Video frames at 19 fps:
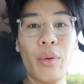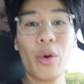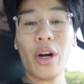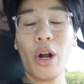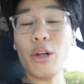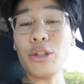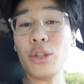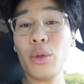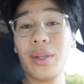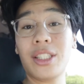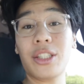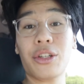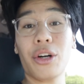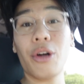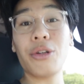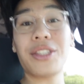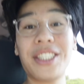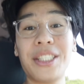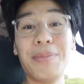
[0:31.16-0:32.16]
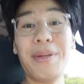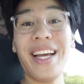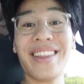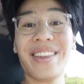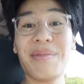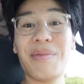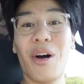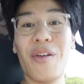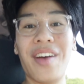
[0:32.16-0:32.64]
what also is gross is me
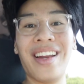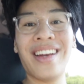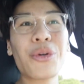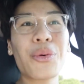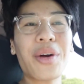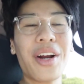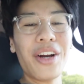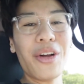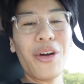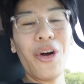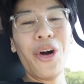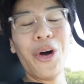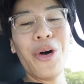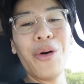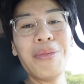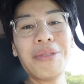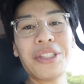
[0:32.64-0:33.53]
at the moment. So we're gonna go home,